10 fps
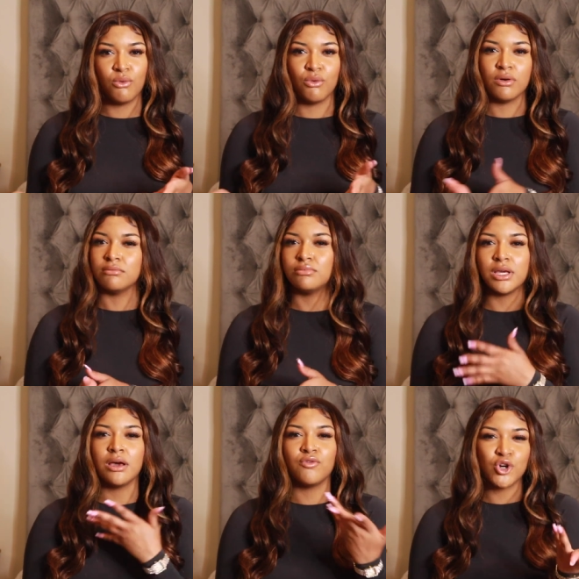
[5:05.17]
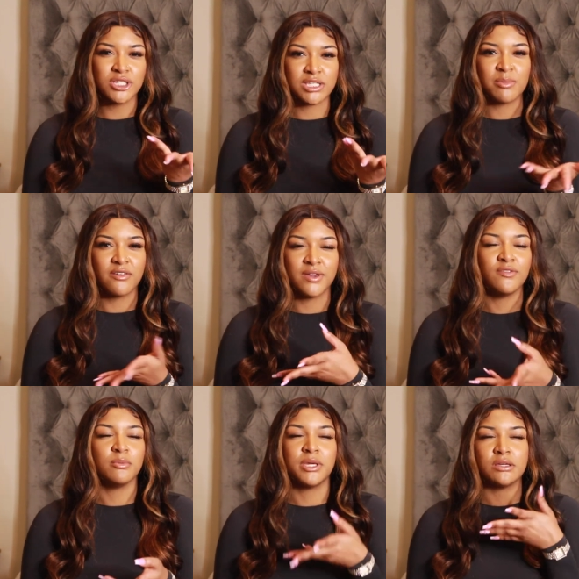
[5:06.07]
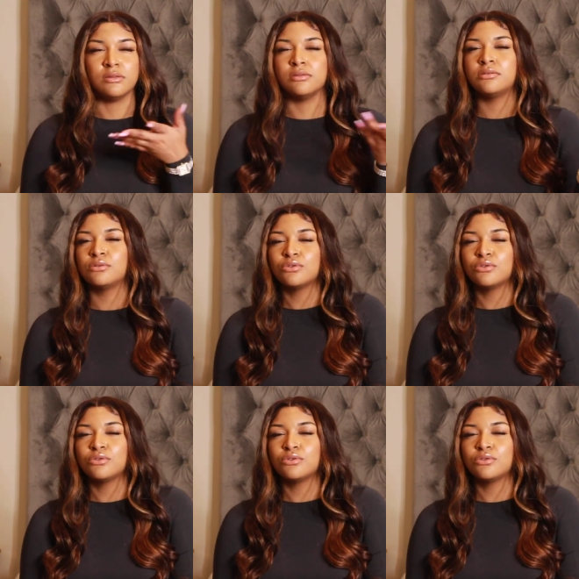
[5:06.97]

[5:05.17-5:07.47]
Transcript: Well, of course it's my favorite because